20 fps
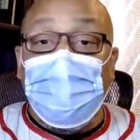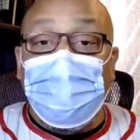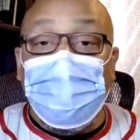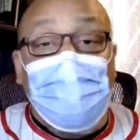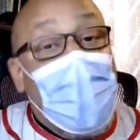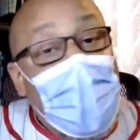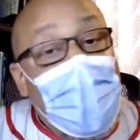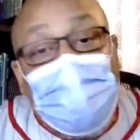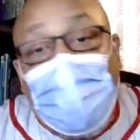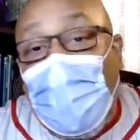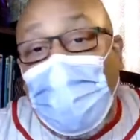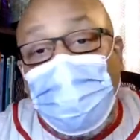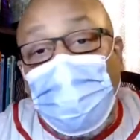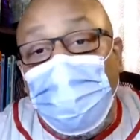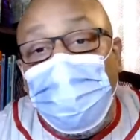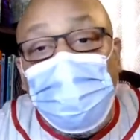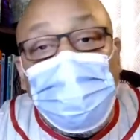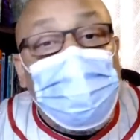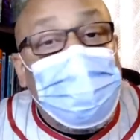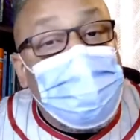Yeah, I
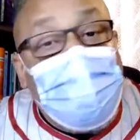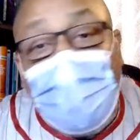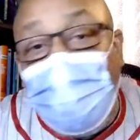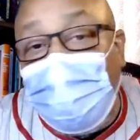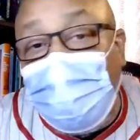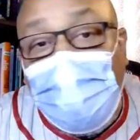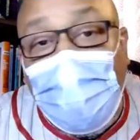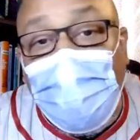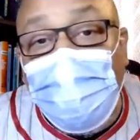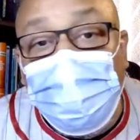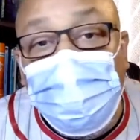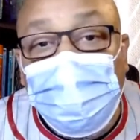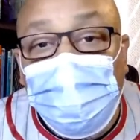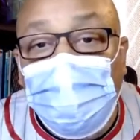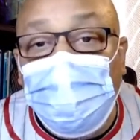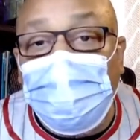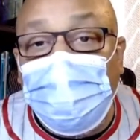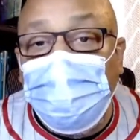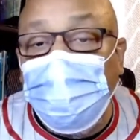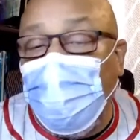know you don't like how you
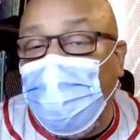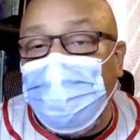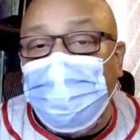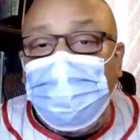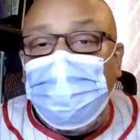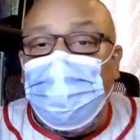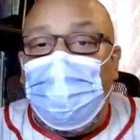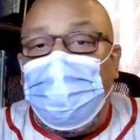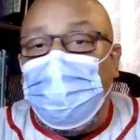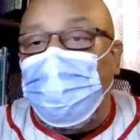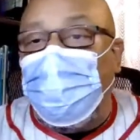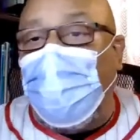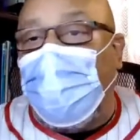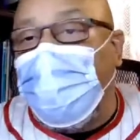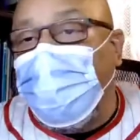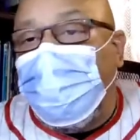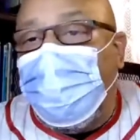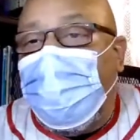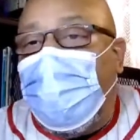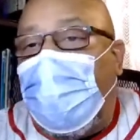look. You want
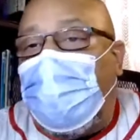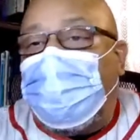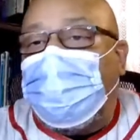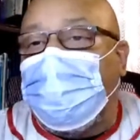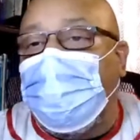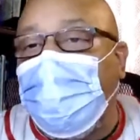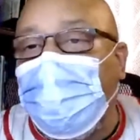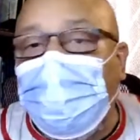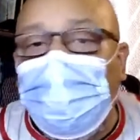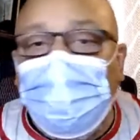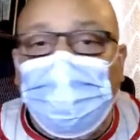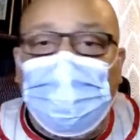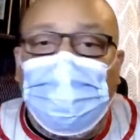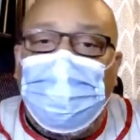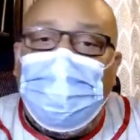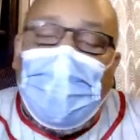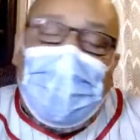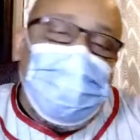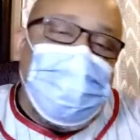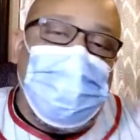to be out there looking
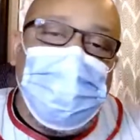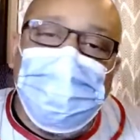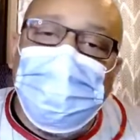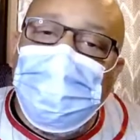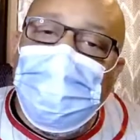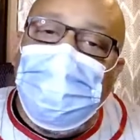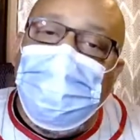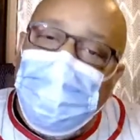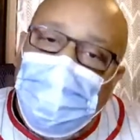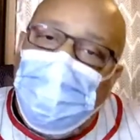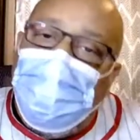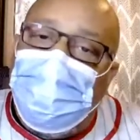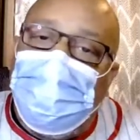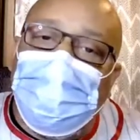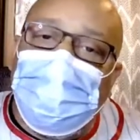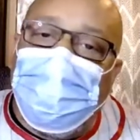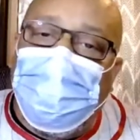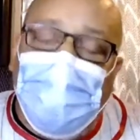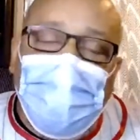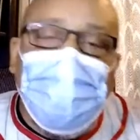like you know,
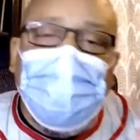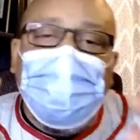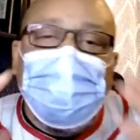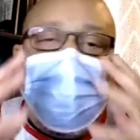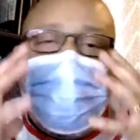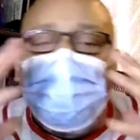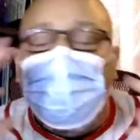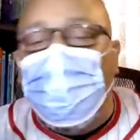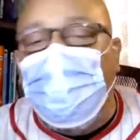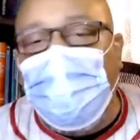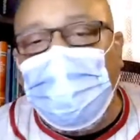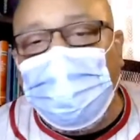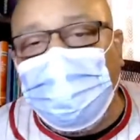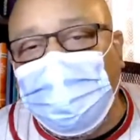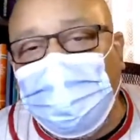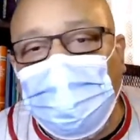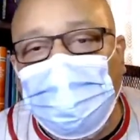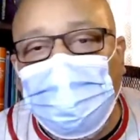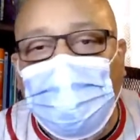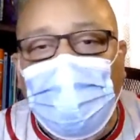your beard getting messed
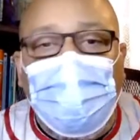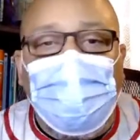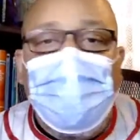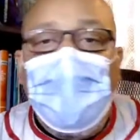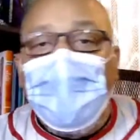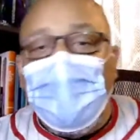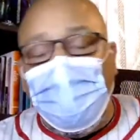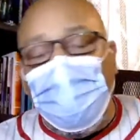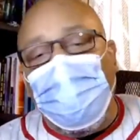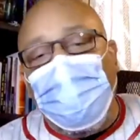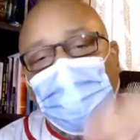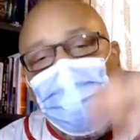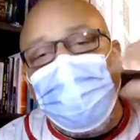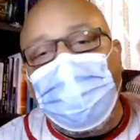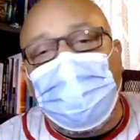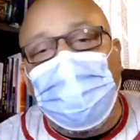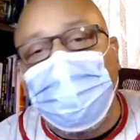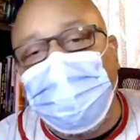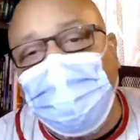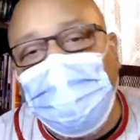up now, your
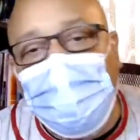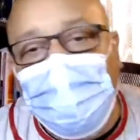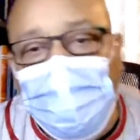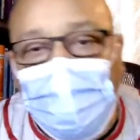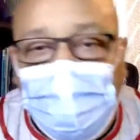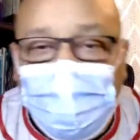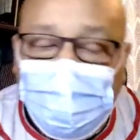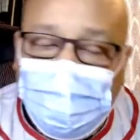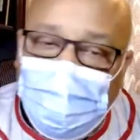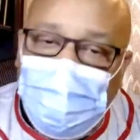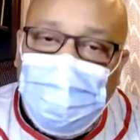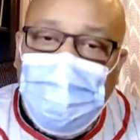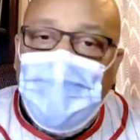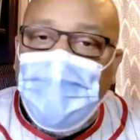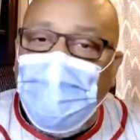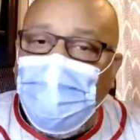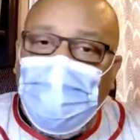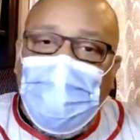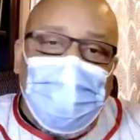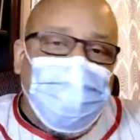makeup getting messed up,
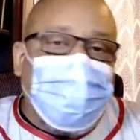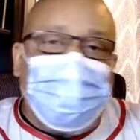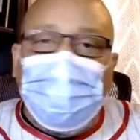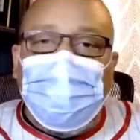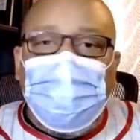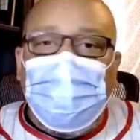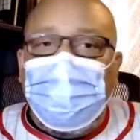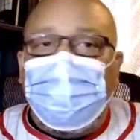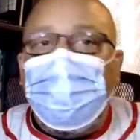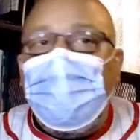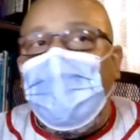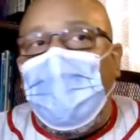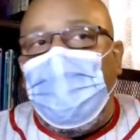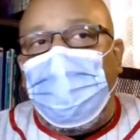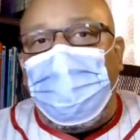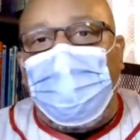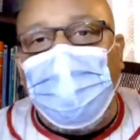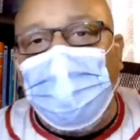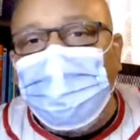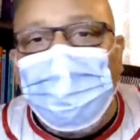whatever it is.
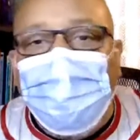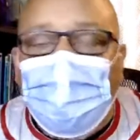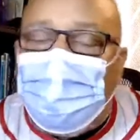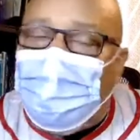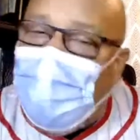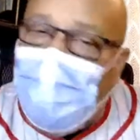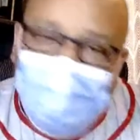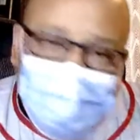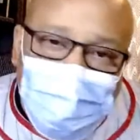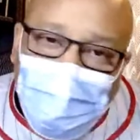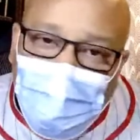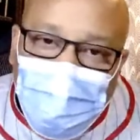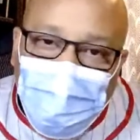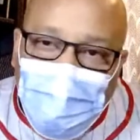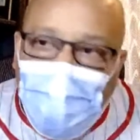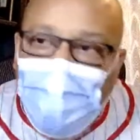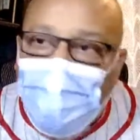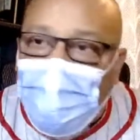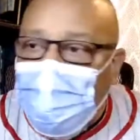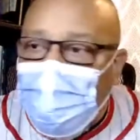But that's all
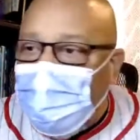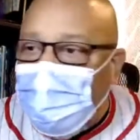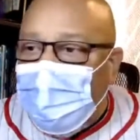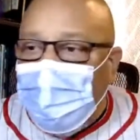right.